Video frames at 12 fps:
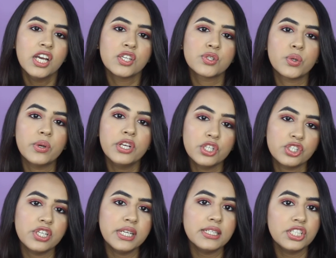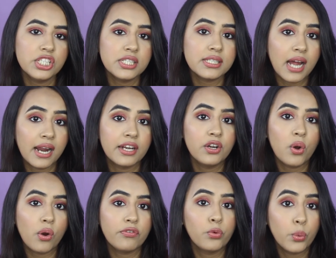So initially she started
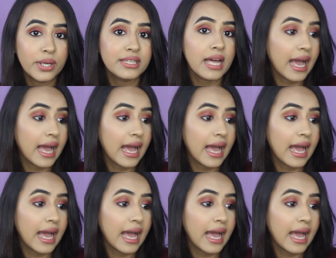off with